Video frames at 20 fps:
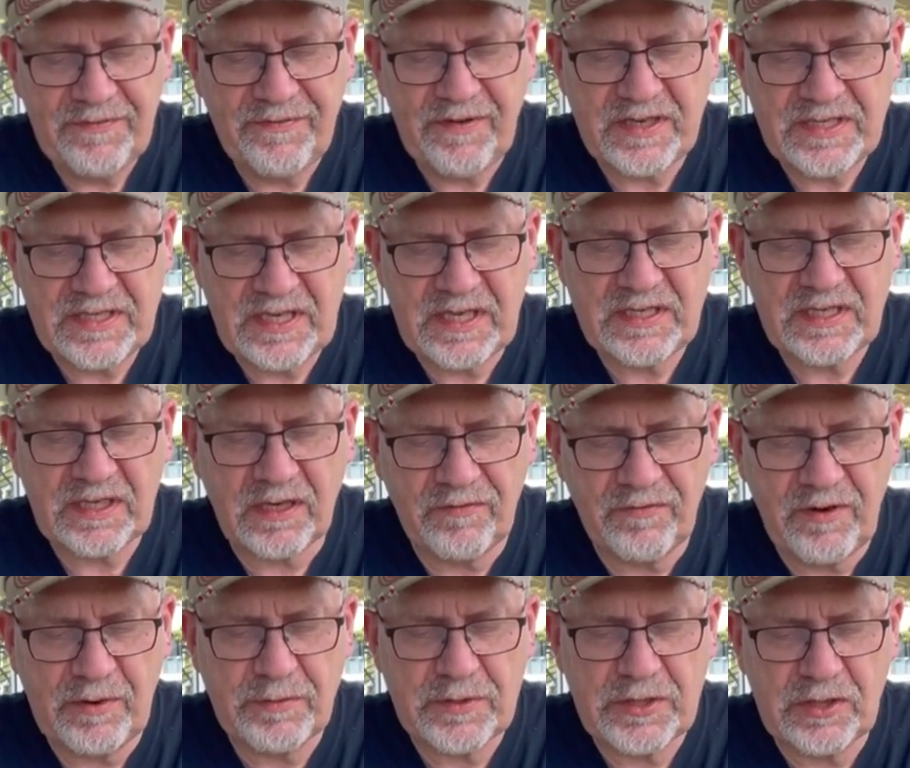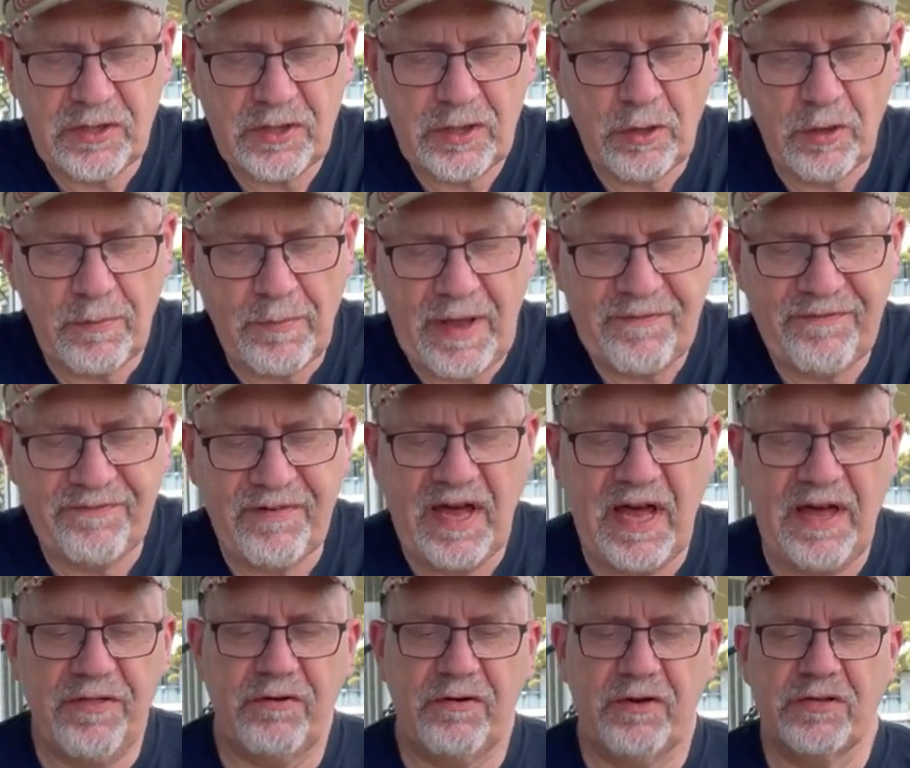if I say to corruption, You are my
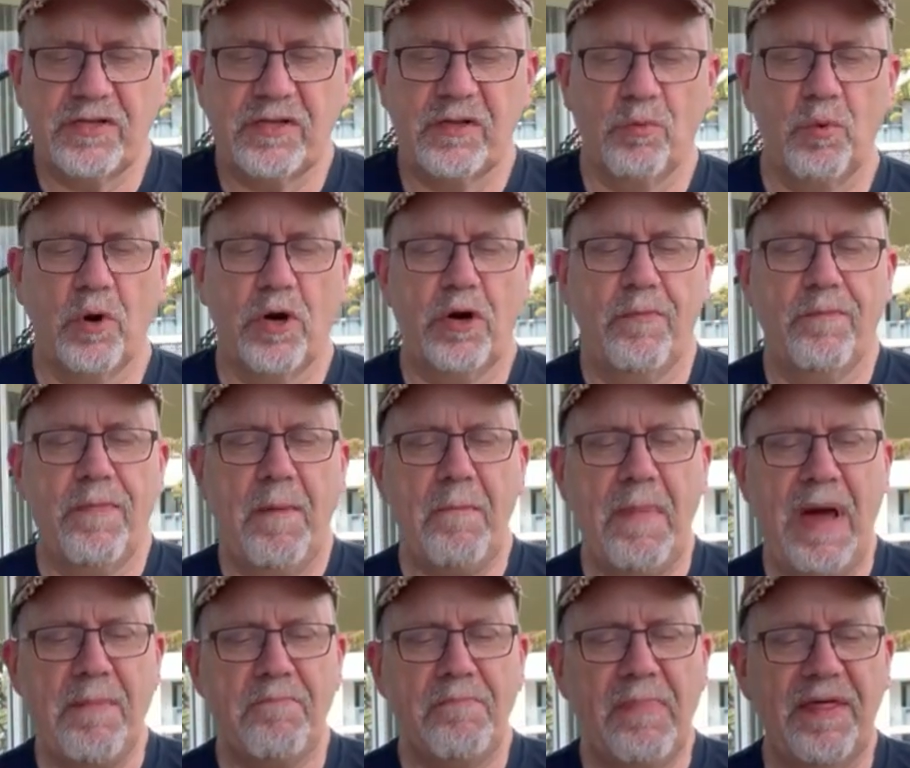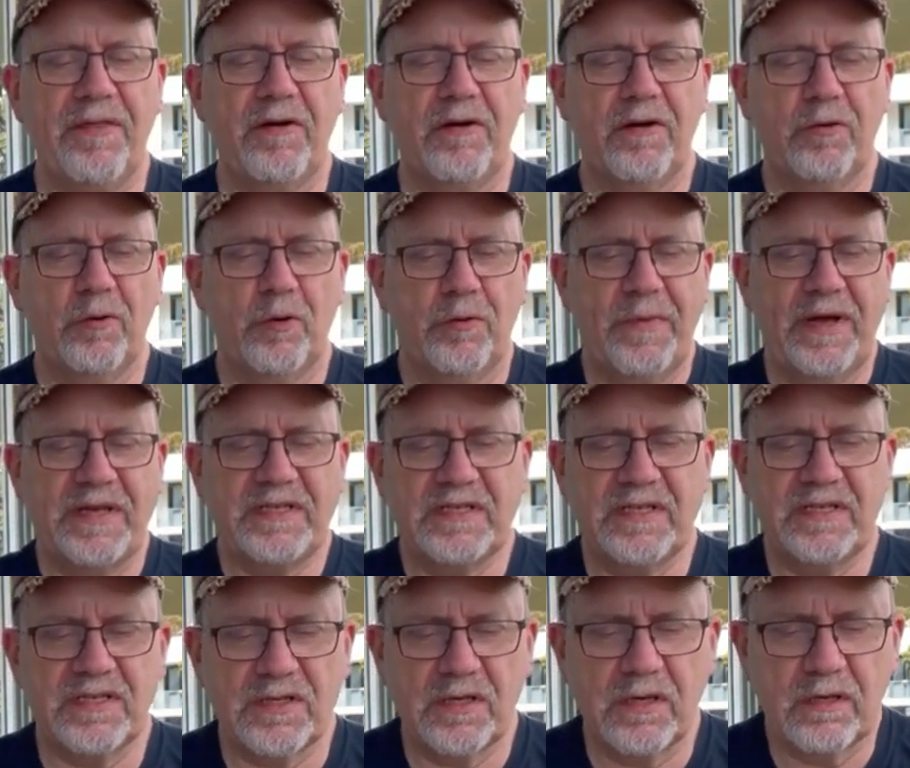father, and to the worm, my mother or my
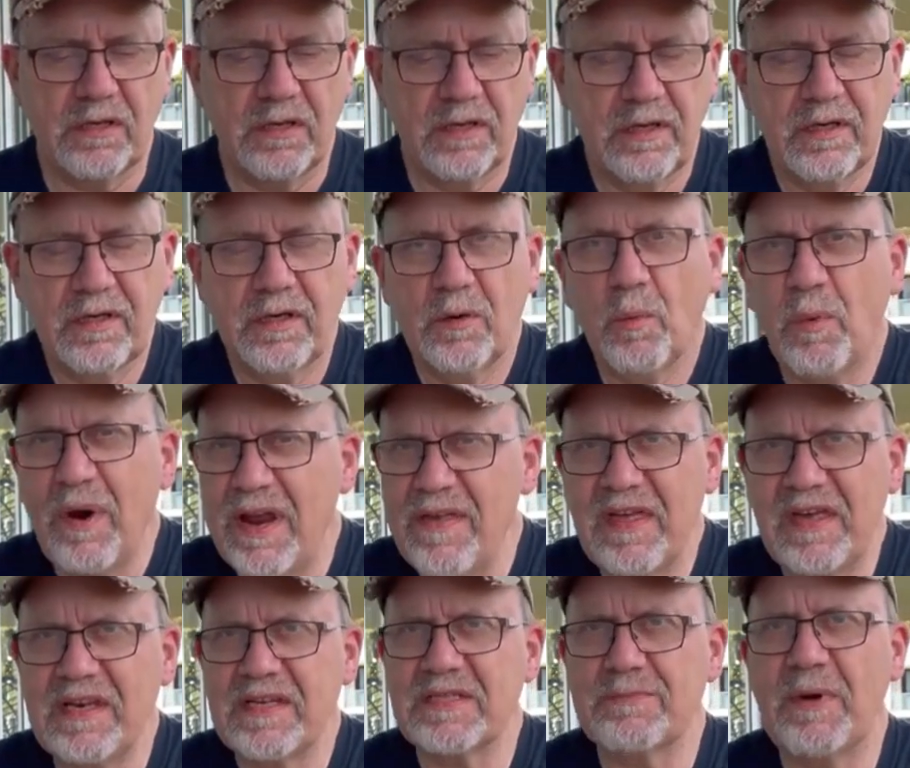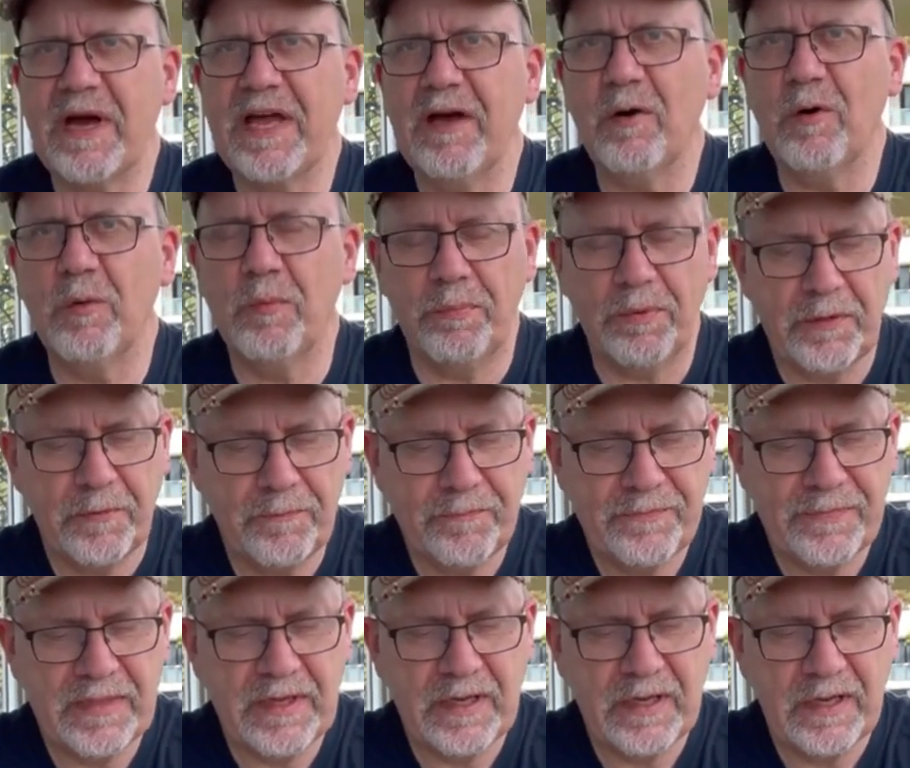sister, where then is my hope?
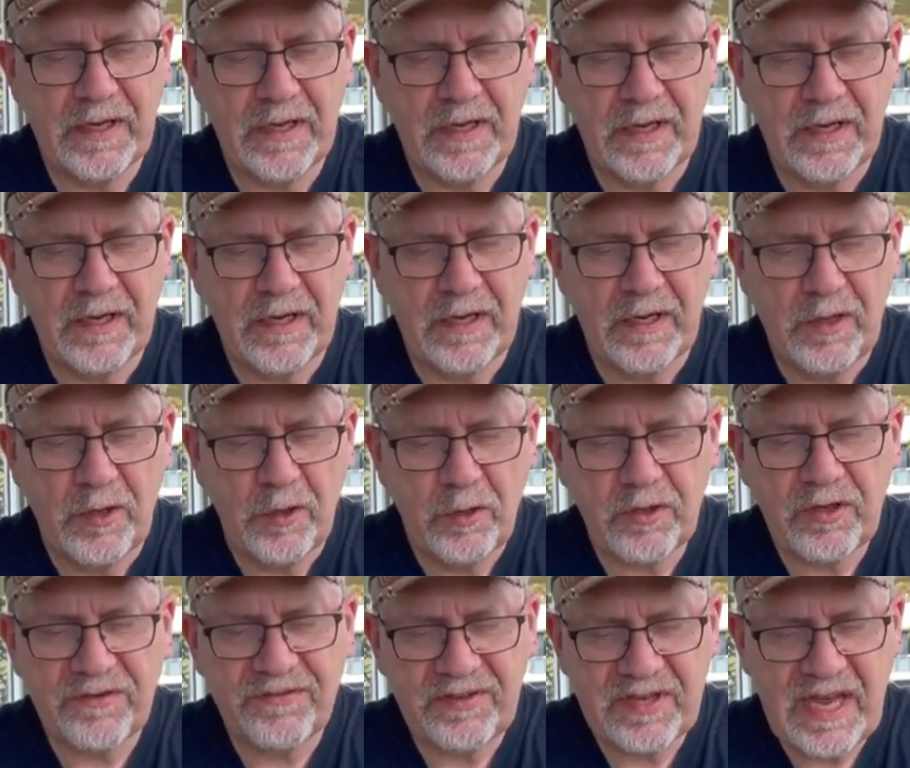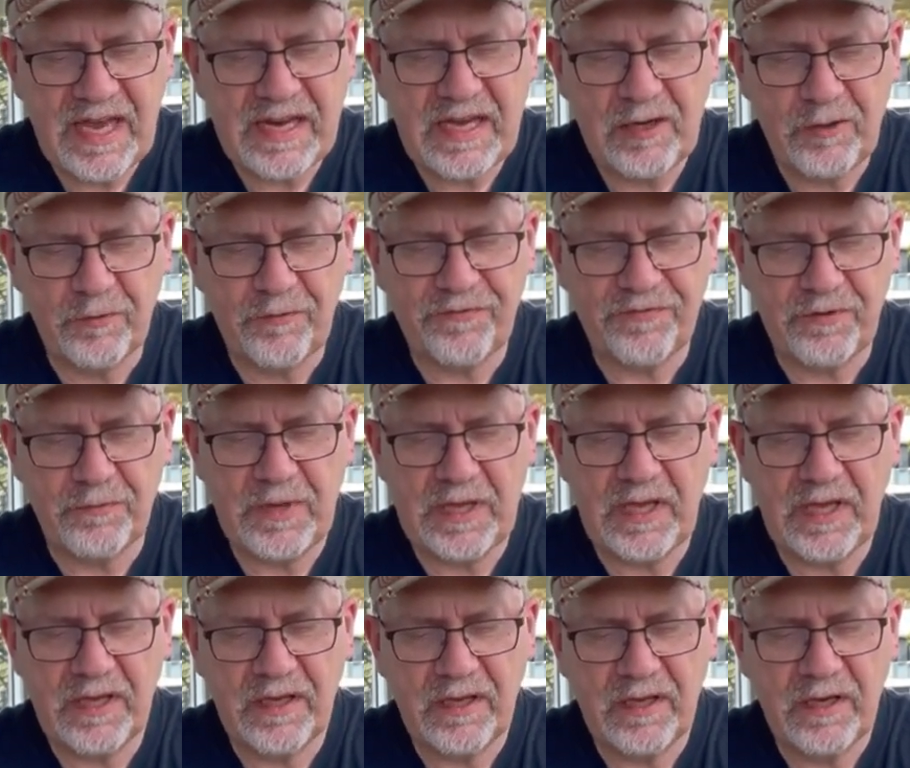Who can see any hope for
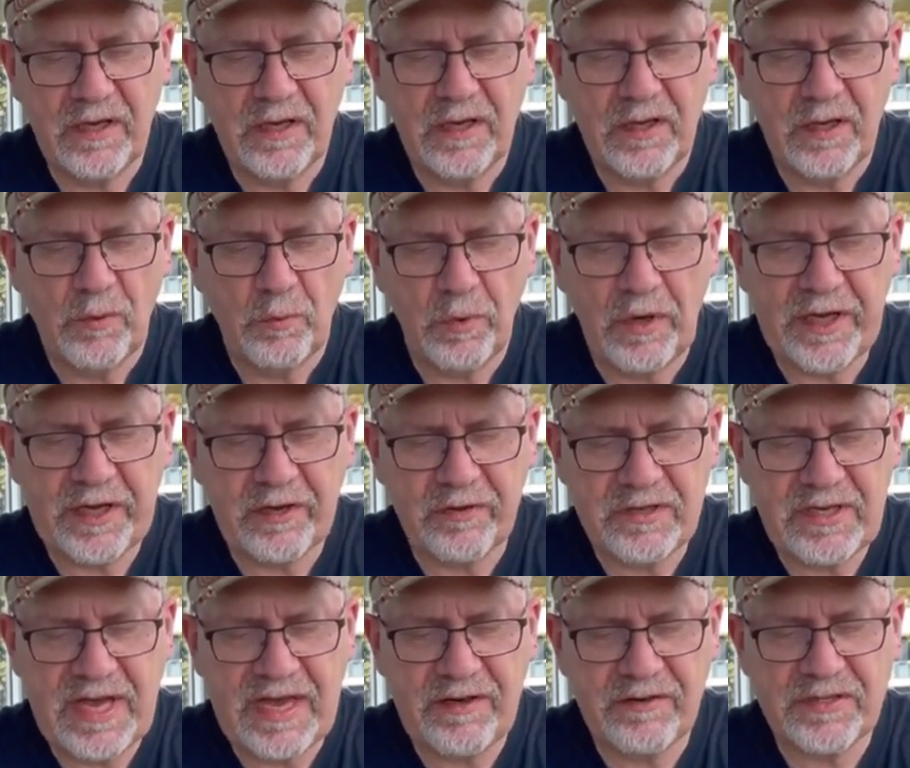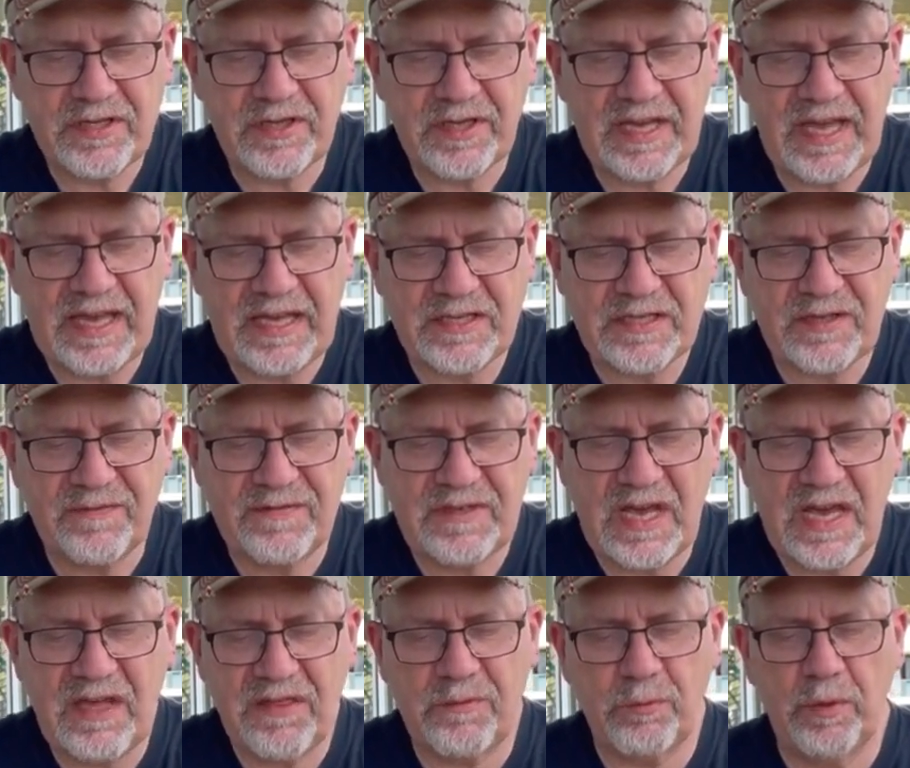me? Will it go down to the gates of
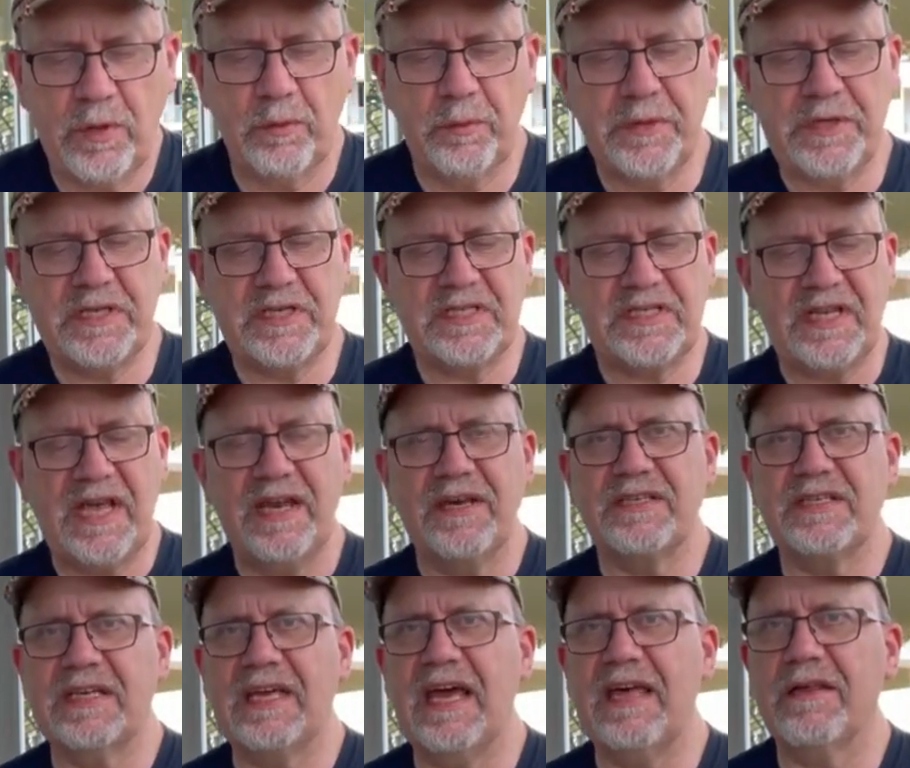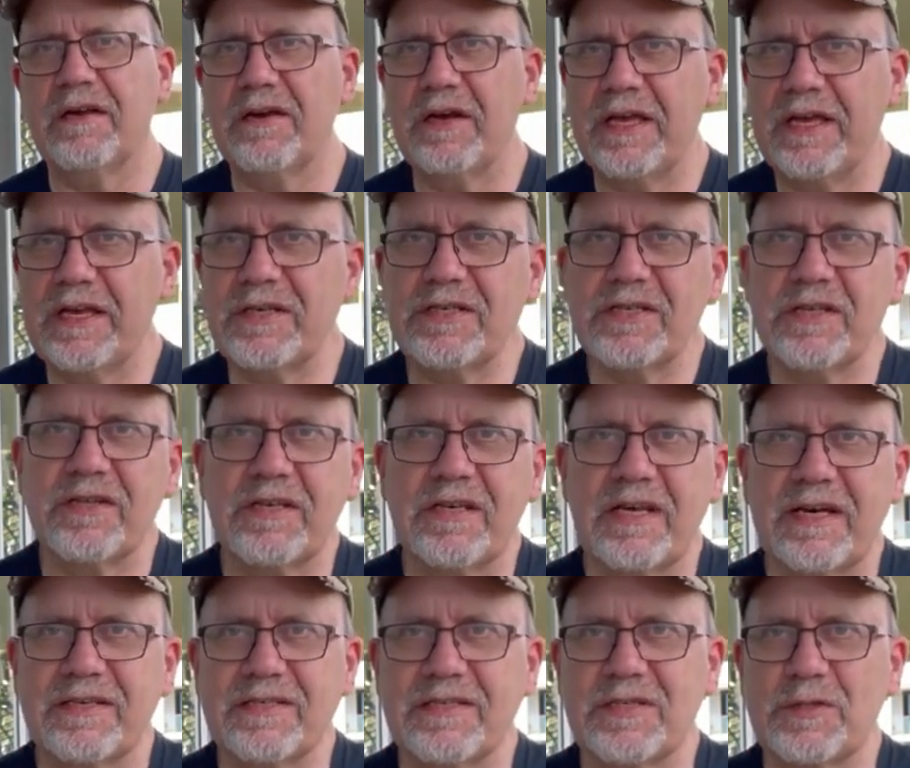death? Will we descend together into the
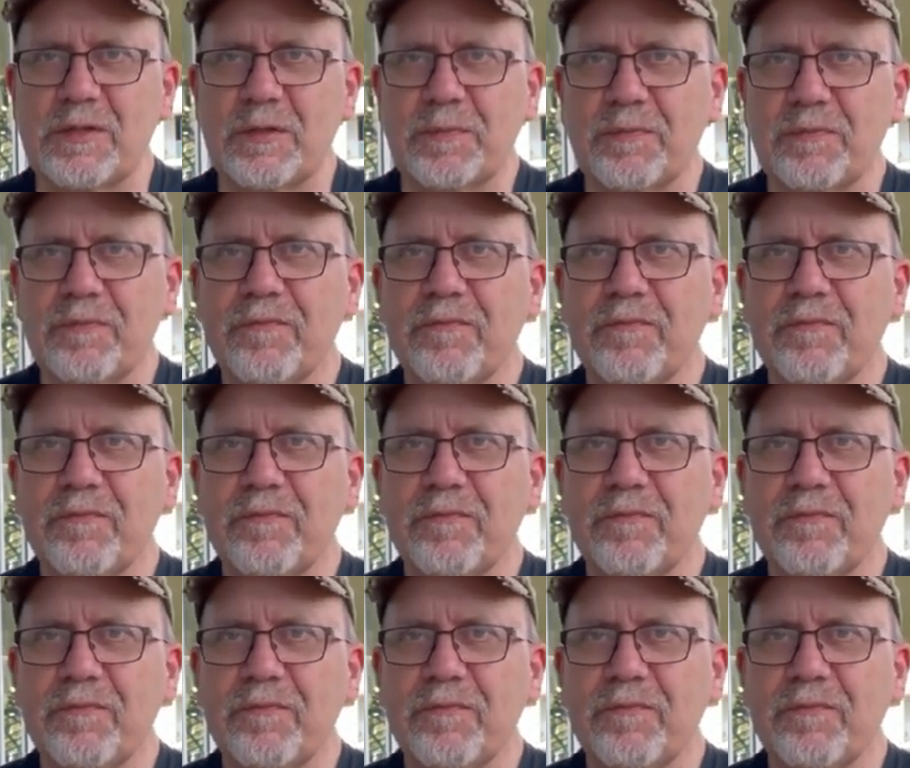dust?